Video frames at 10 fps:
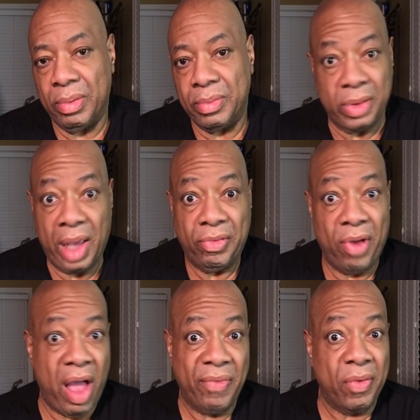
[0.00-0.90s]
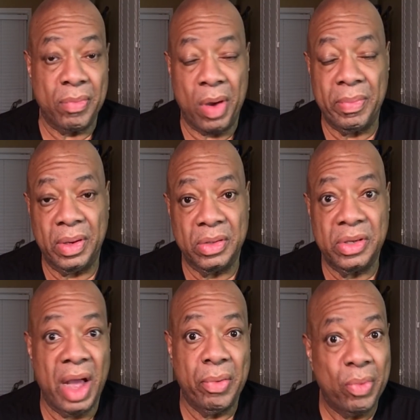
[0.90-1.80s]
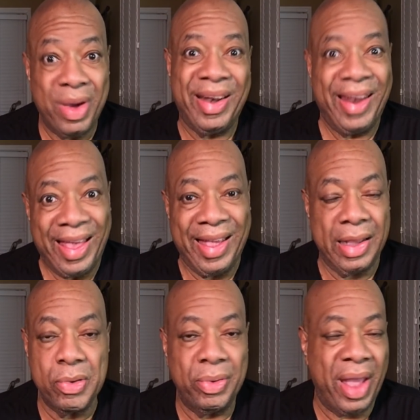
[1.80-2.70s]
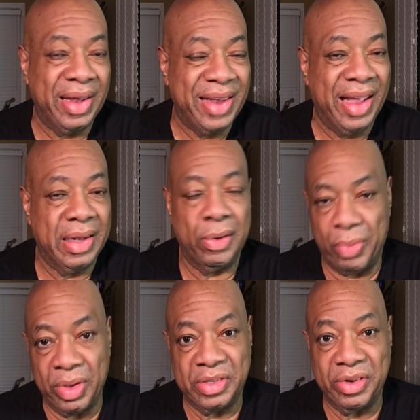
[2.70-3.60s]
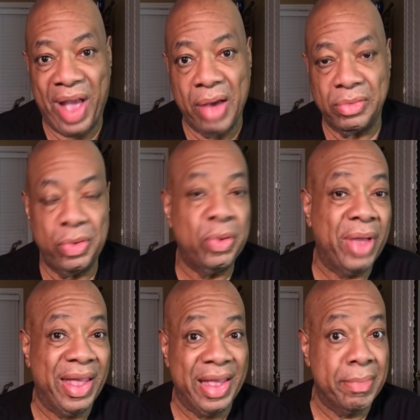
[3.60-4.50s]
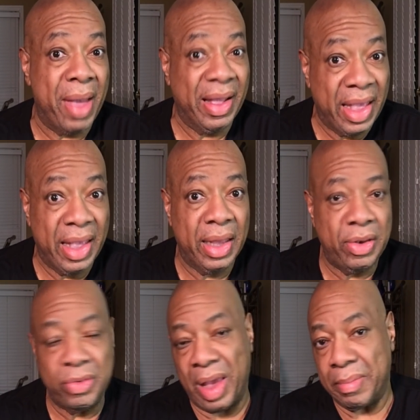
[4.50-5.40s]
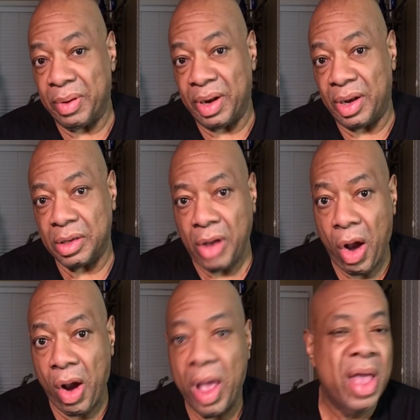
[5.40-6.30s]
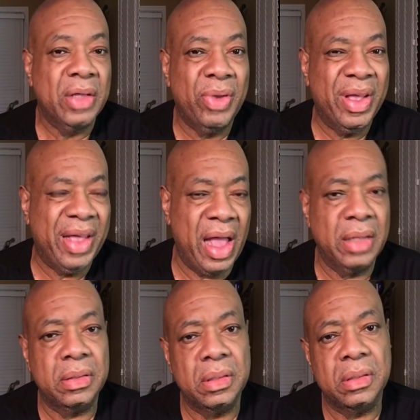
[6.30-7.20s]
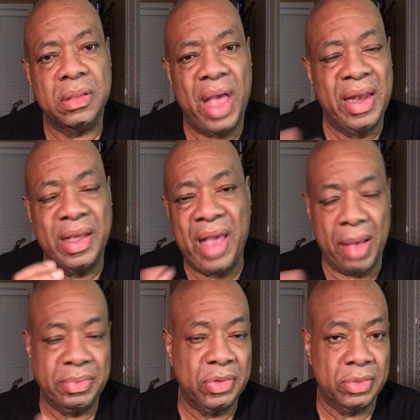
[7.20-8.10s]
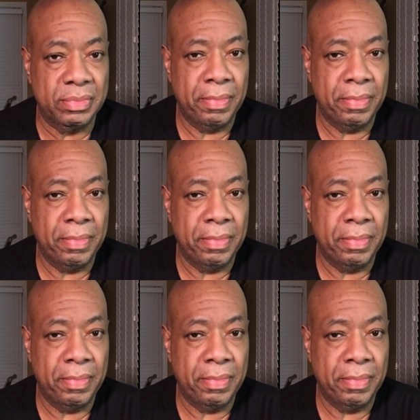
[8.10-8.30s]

You can't drive for a moment because you got one leg and you can't take the wheelchair out. You can't get back in. You can't put it in the car. So it kind of handicaps you.